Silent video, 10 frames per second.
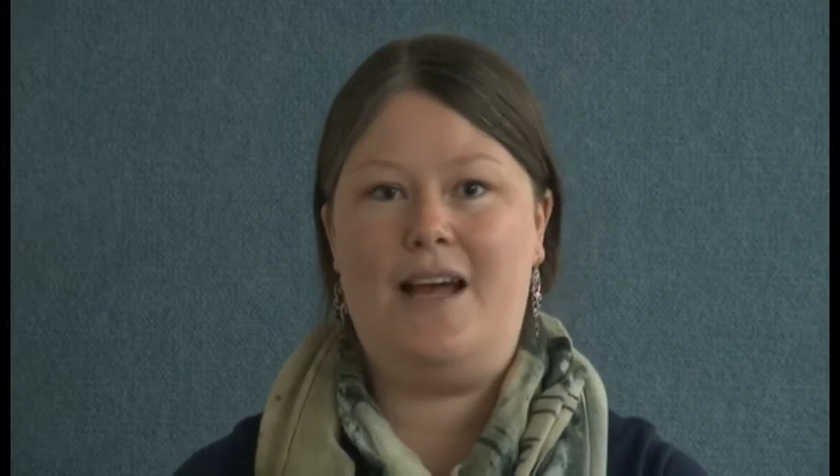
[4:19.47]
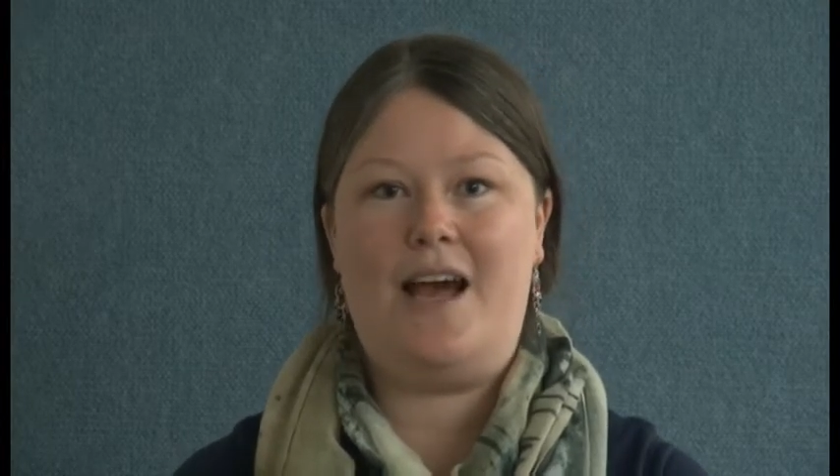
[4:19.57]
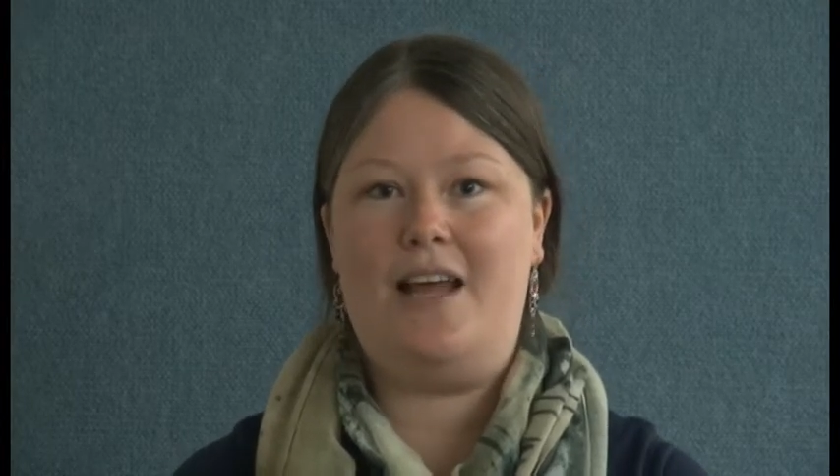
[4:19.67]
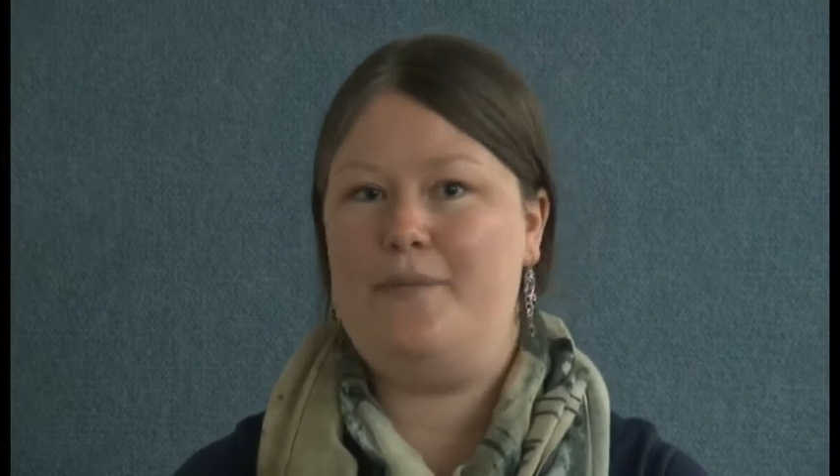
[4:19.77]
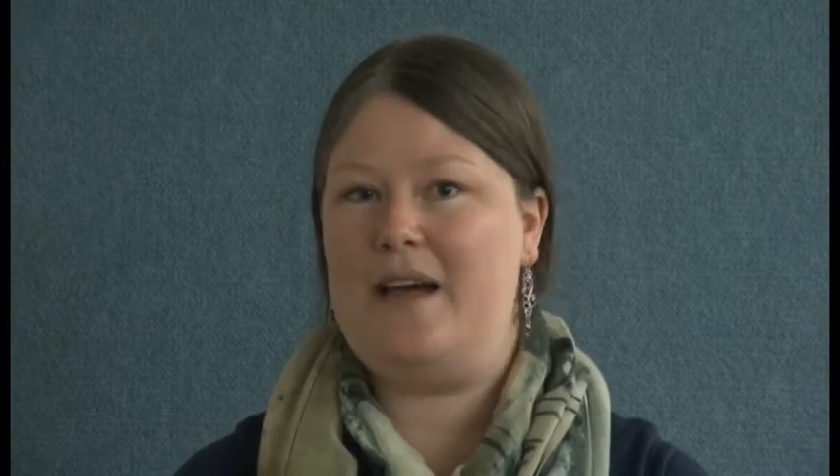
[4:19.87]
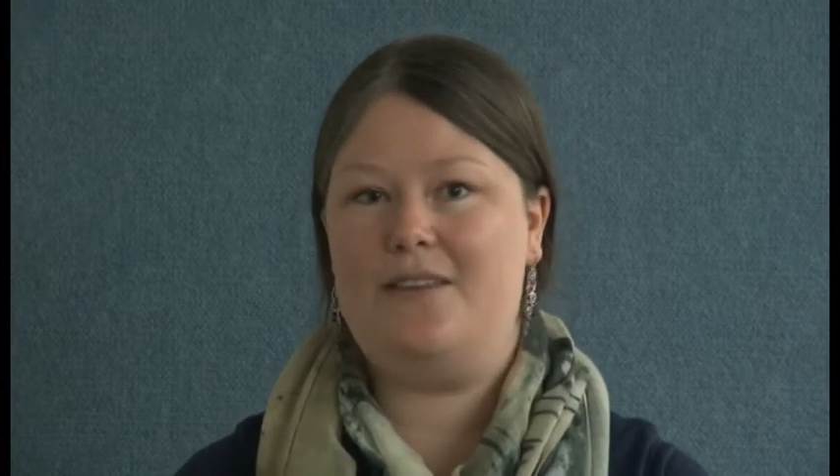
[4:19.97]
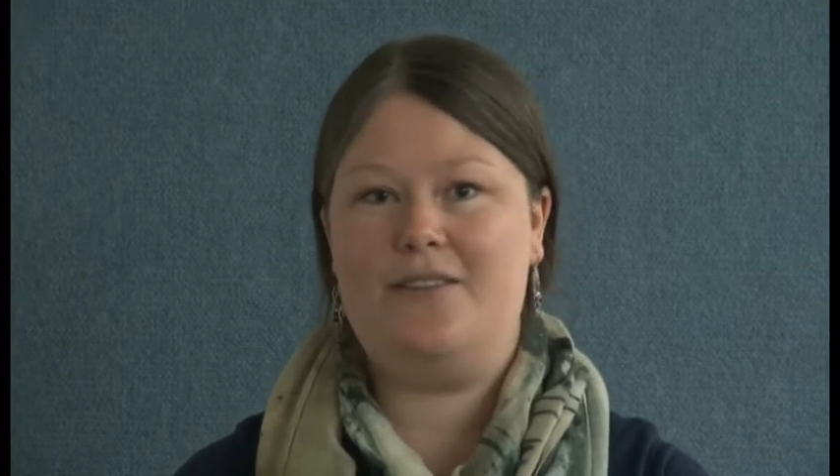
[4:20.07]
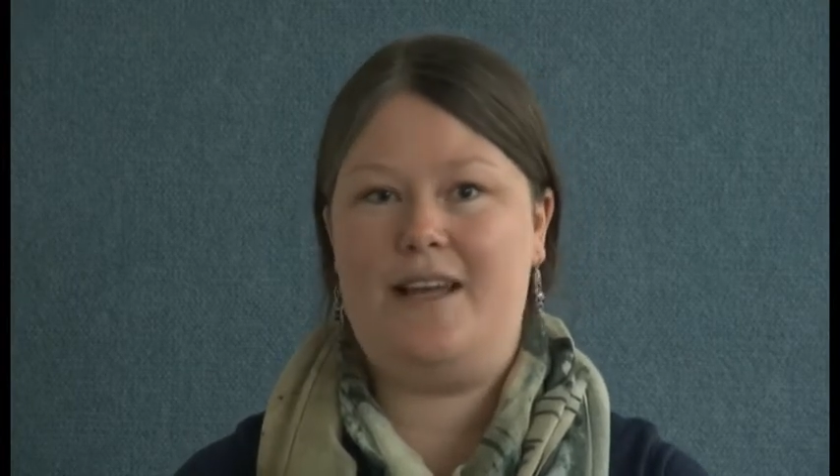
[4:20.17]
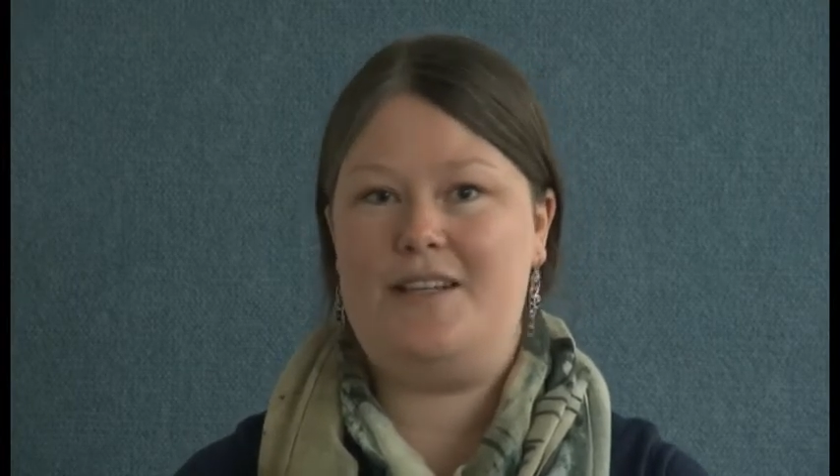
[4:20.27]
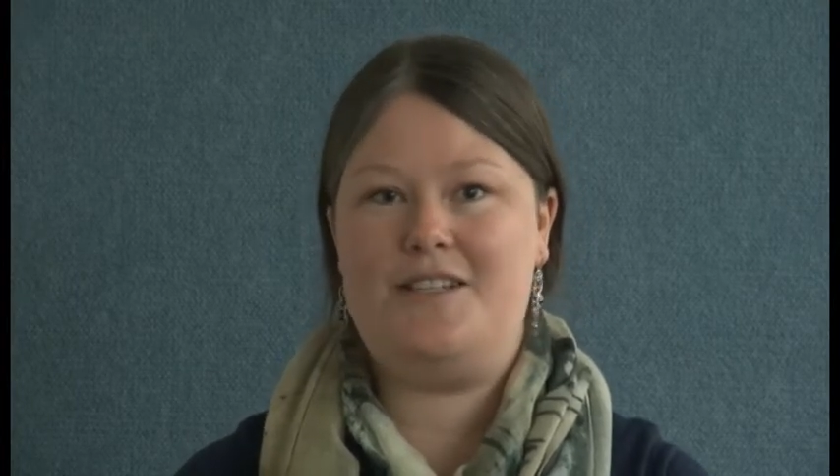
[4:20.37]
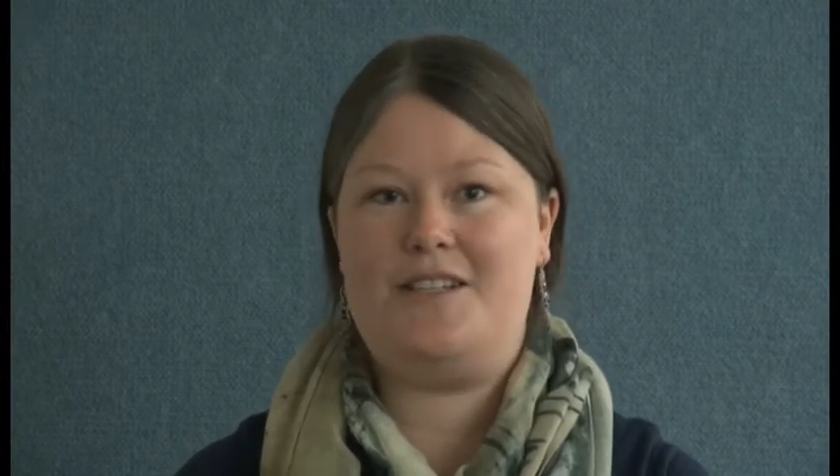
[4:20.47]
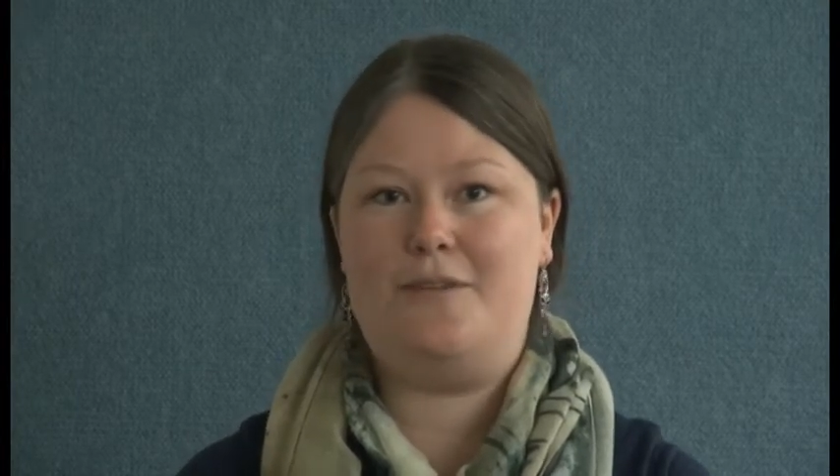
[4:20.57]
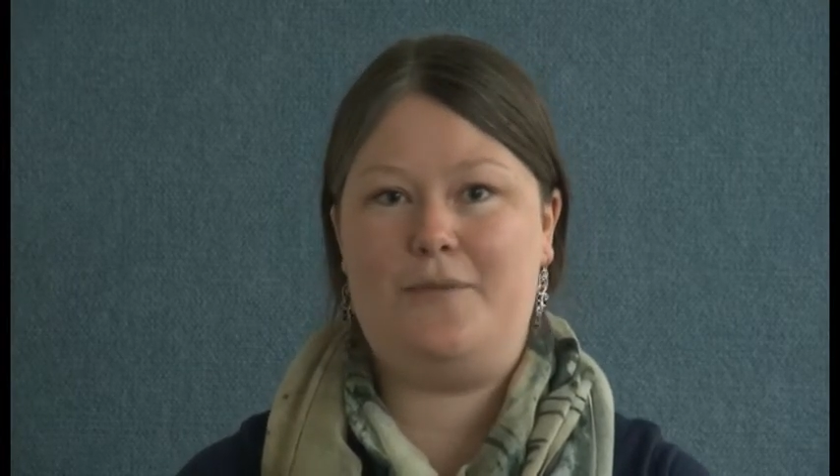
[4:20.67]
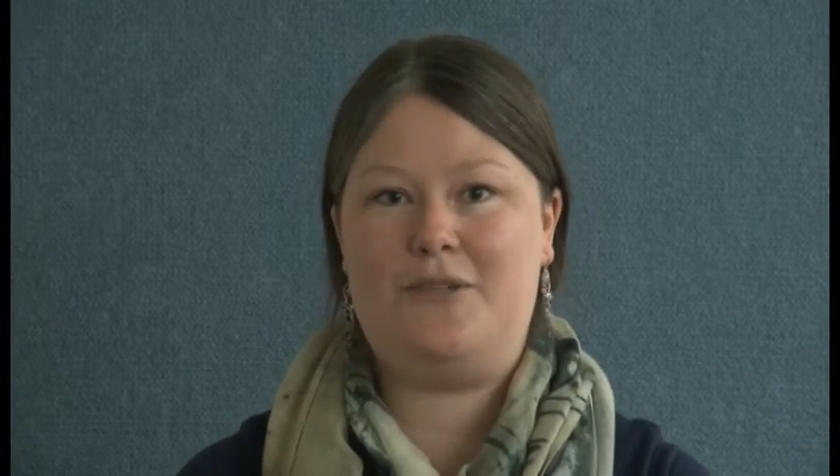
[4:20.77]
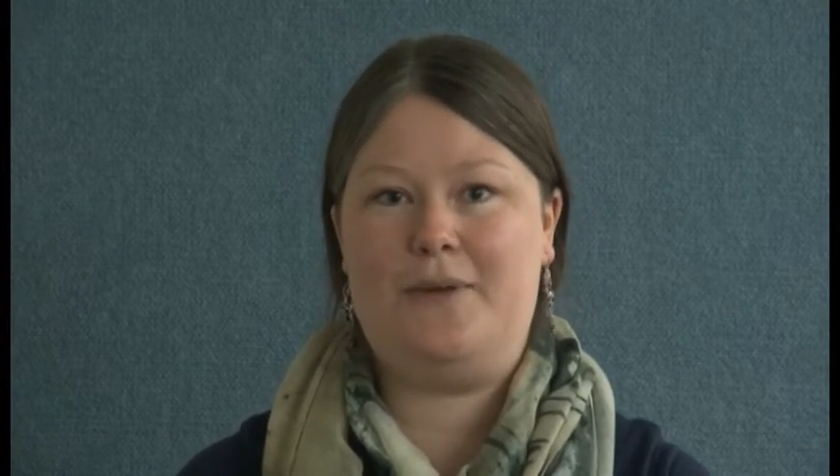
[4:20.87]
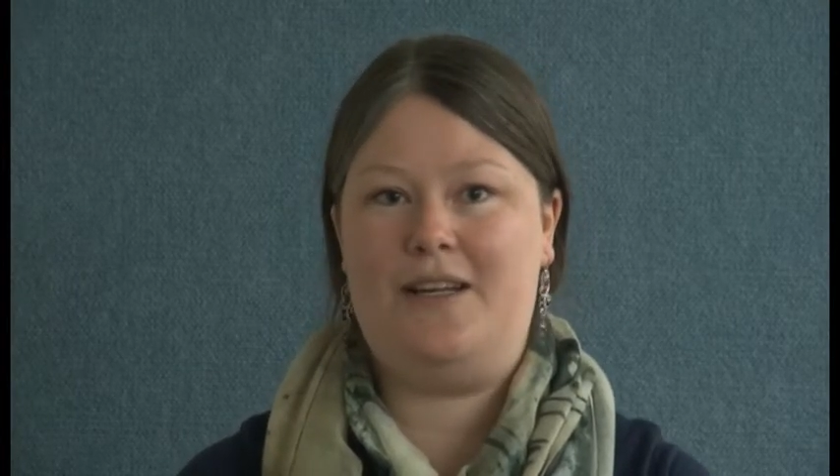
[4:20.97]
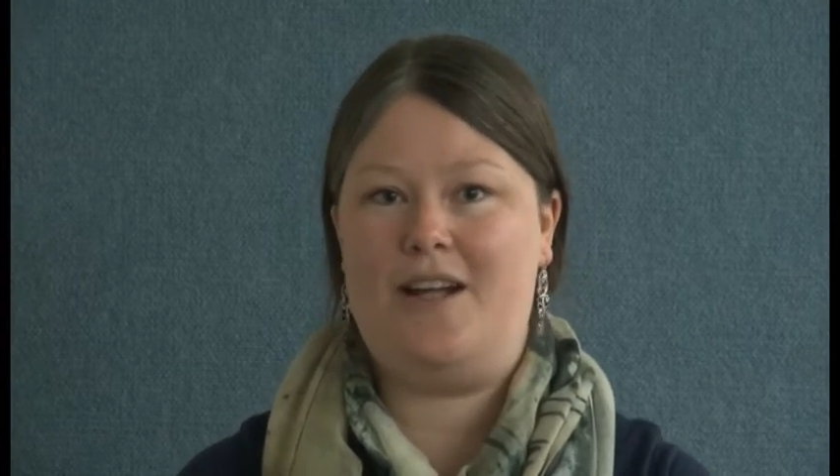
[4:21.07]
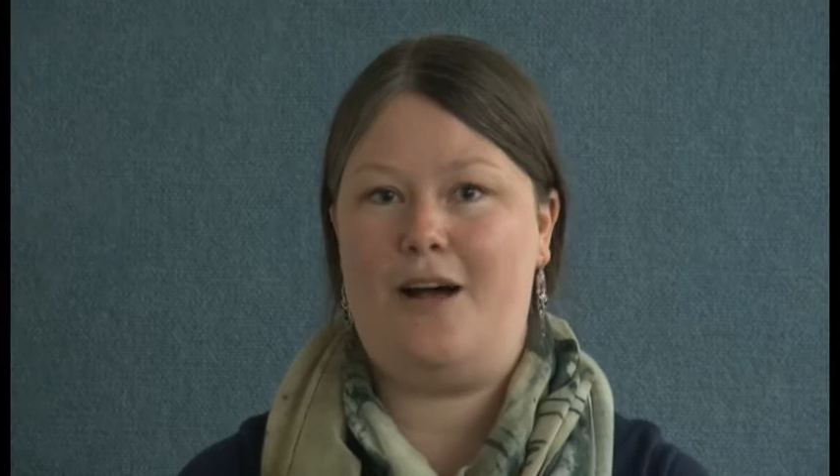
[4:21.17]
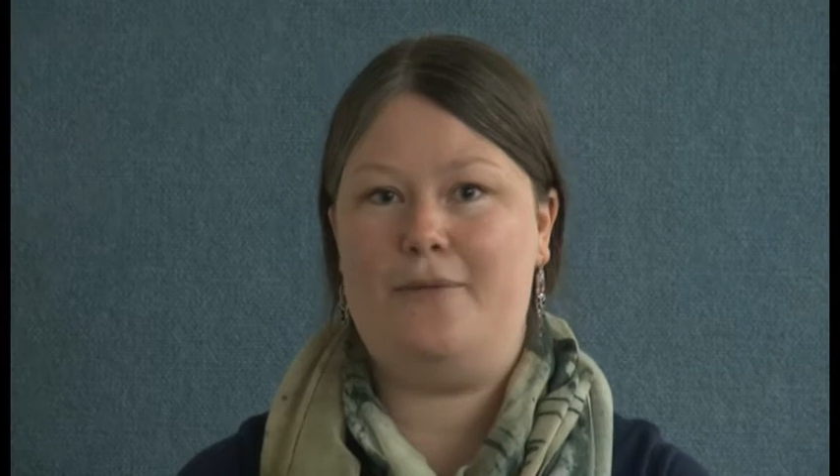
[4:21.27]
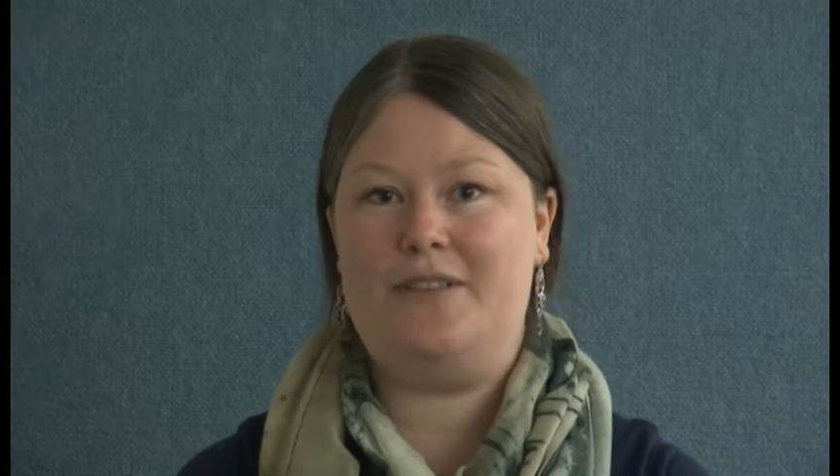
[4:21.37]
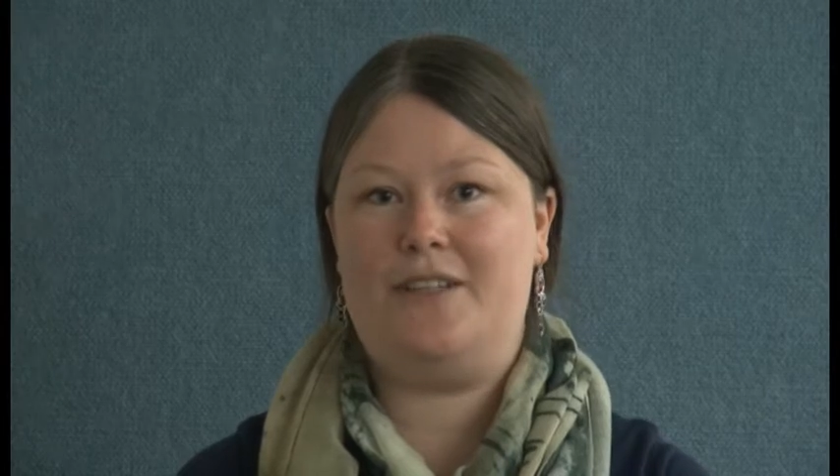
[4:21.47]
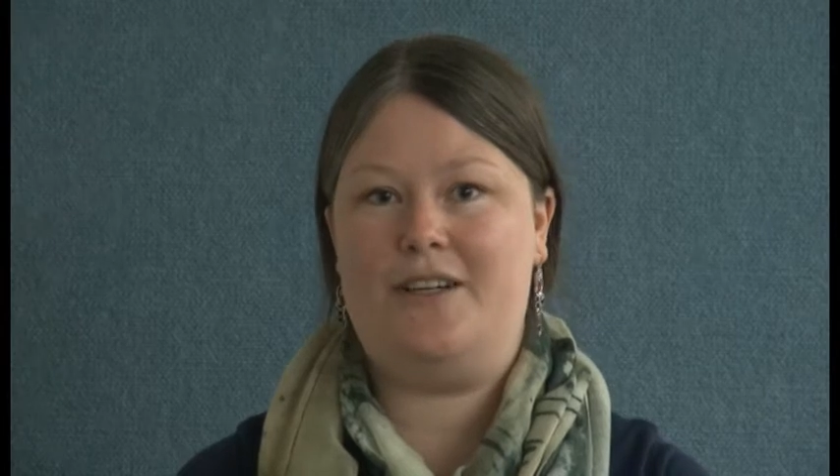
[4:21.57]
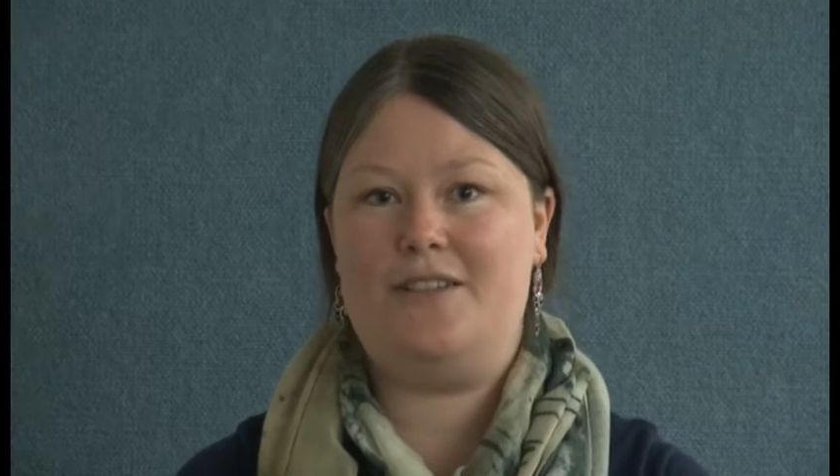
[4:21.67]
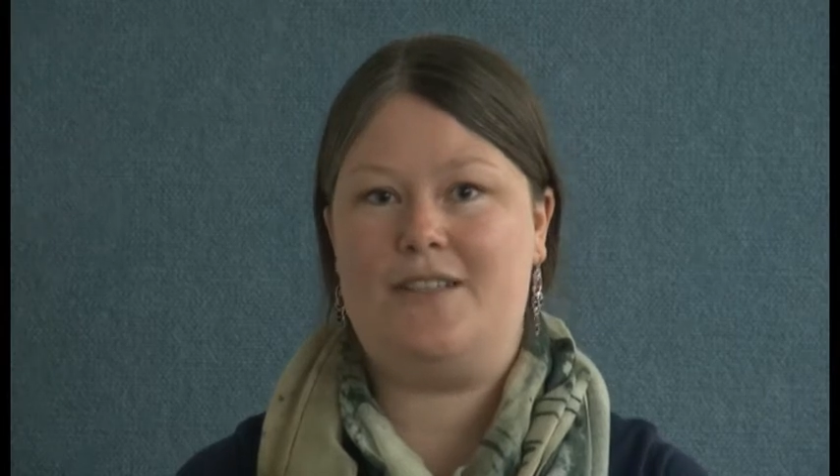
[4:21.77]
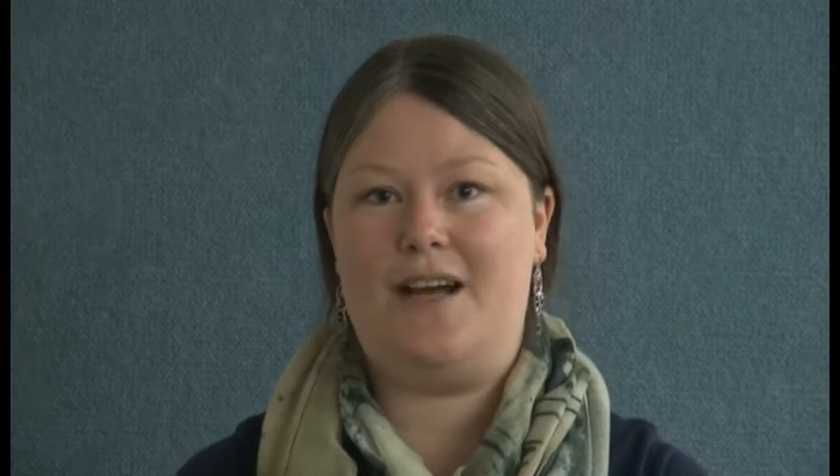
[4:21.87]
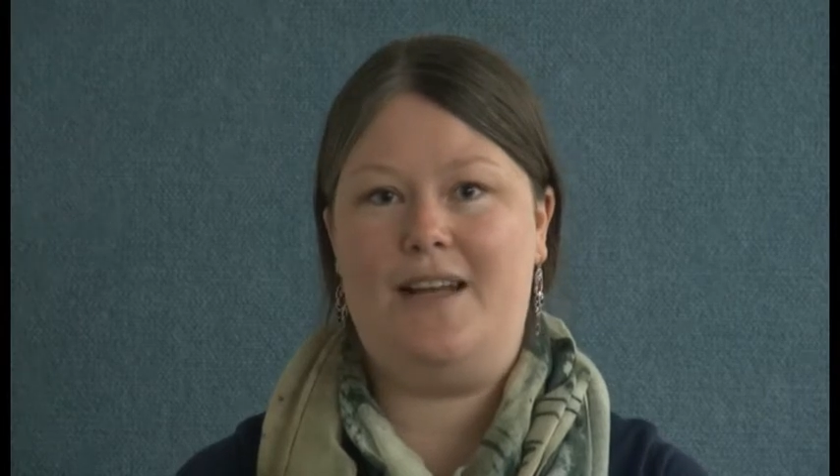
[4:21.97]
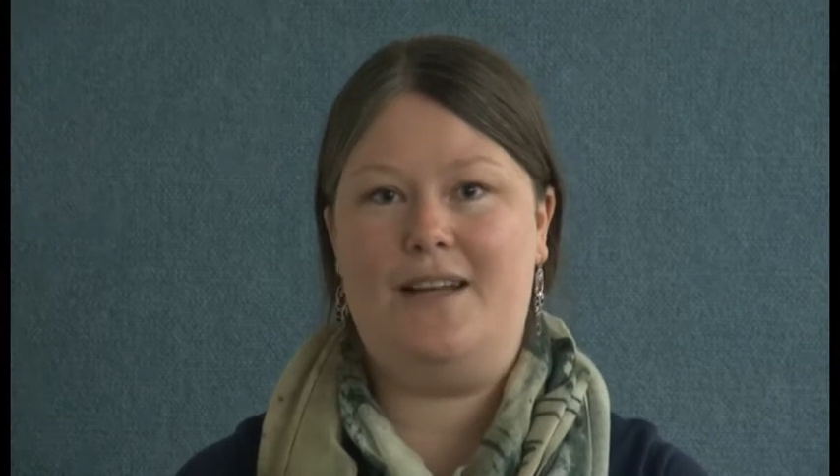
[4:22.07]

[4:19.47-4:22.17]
and about the relationship between carbon dioxide